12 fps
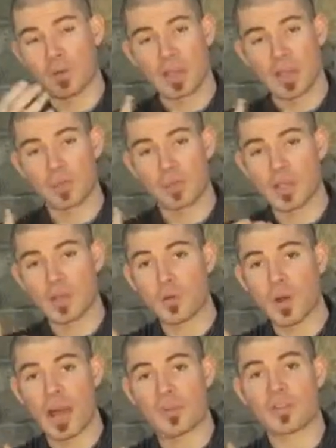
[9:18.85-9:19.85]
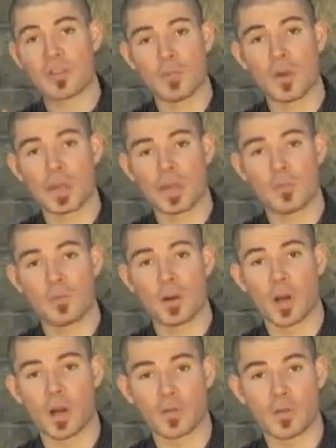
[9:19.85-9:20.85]
because we do have so many
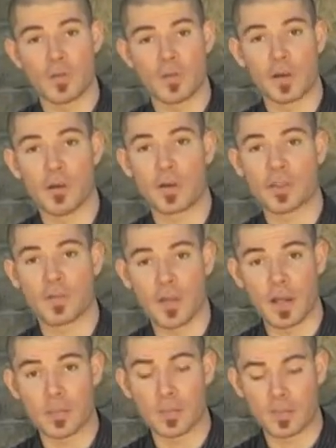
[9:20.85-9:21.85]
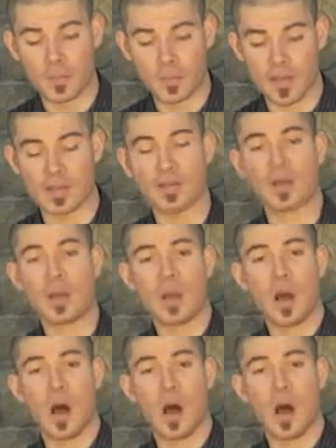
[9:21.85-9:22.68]
different alternate fingerings available to us.